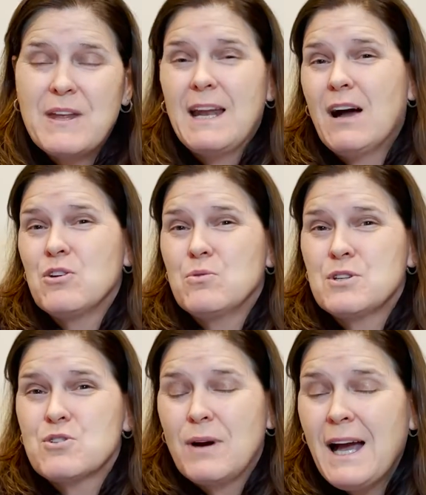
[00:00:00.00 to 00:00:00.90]
and how you
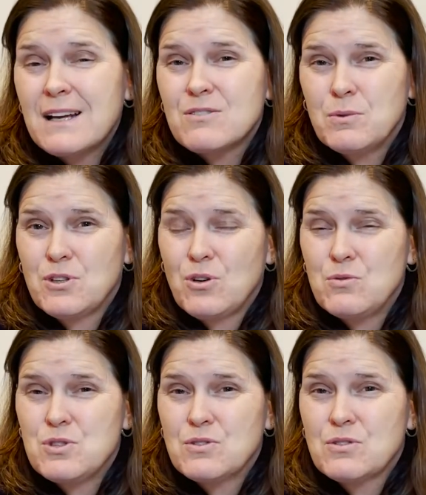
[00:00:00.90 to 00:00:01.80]
interact with the
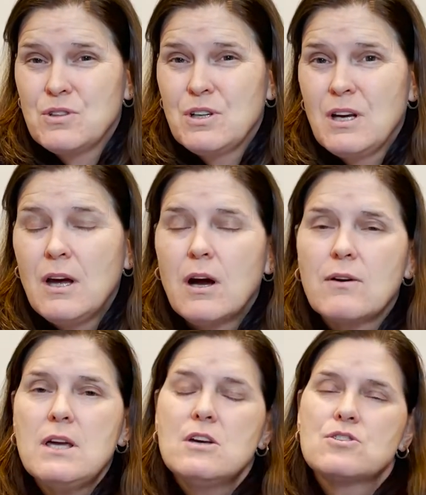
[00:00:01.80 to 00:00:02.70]
coaches. All
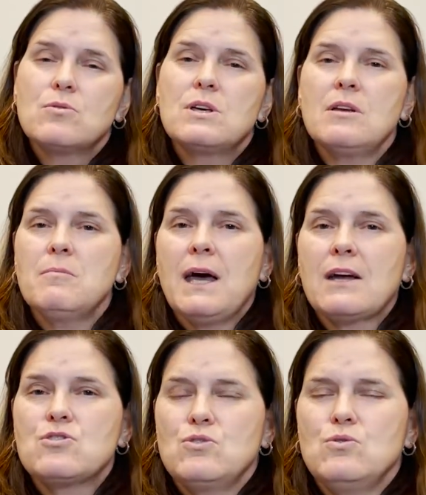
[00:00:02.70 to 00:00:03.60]
right, so getting
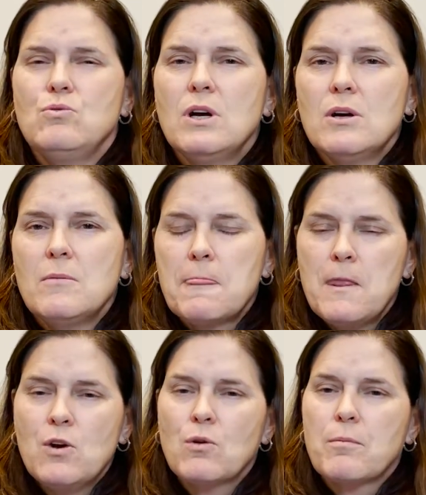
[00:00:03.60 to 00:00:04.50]
back to
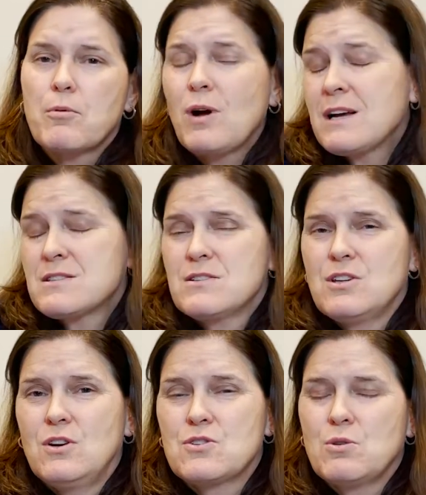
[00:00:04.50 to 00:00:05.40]
the process
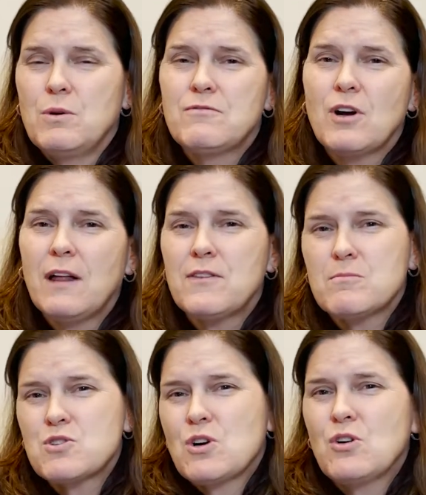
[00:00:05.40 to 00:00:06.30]
here. So we've got
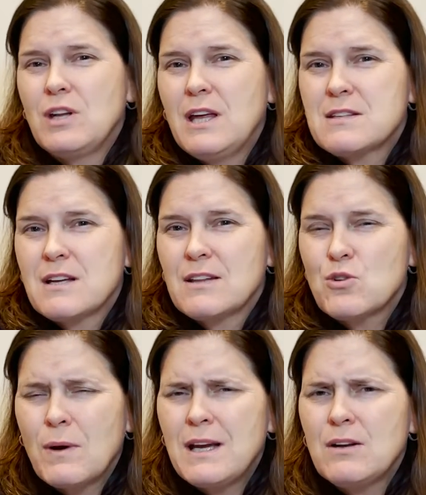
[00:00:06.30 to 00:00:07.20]
them started 8th, 9th
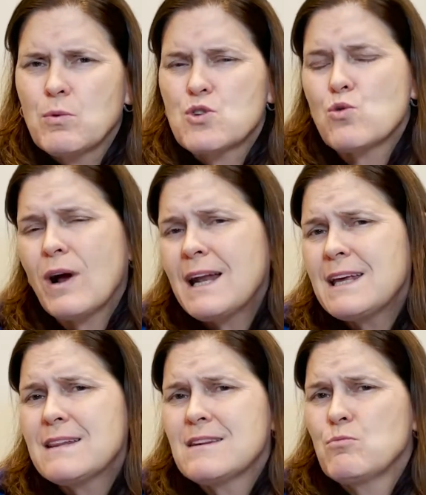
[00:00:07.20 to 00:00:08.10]
grade. We're trying to
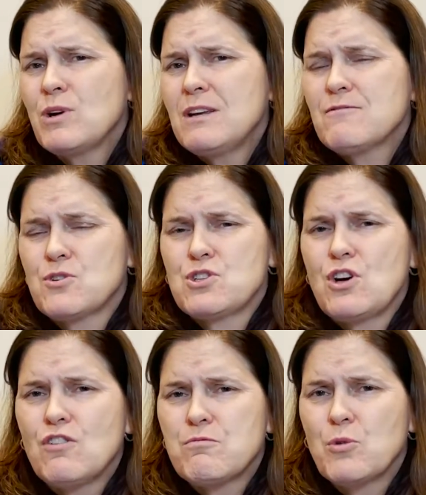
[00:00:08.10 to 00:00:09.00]
get them ready for
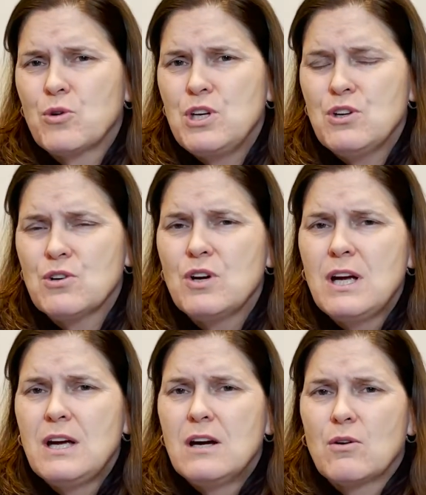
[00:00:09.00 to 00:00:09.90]
sophomore year,
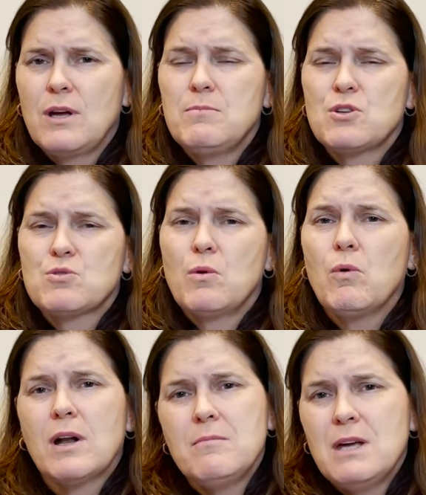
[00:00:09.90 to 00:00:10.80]
all right, because we
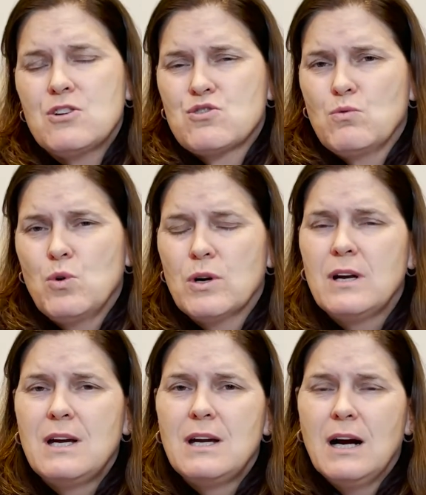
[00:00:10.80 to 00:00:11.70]
want to make sure
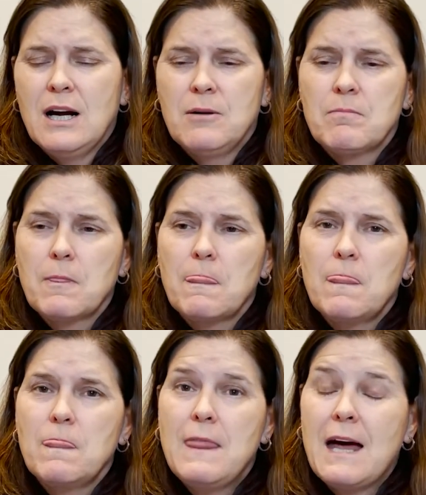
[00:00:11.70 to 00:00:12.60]

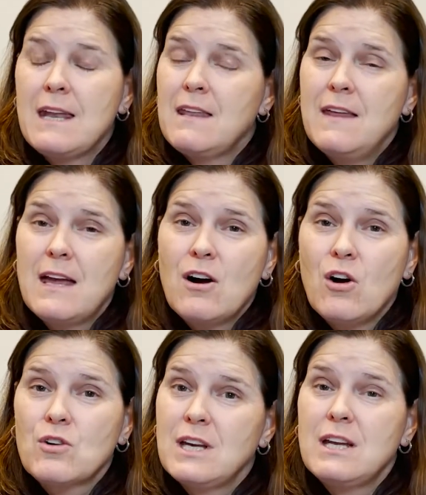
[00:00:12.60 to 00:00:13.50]
that they
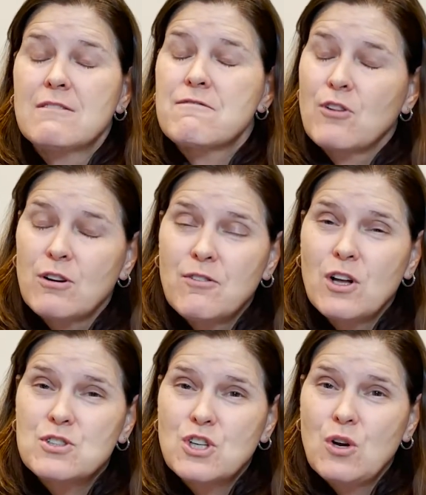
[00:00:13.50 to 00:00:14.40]
are getting in front of
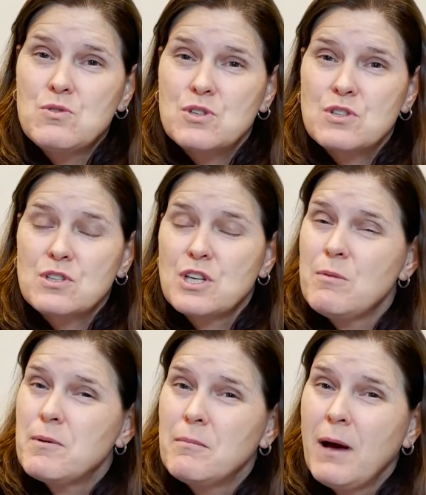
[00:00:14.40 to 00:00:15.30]
college coaches. Because
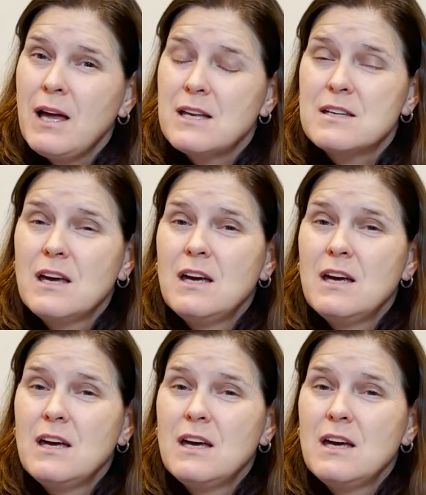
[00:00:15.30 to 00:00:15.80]
keep in mind,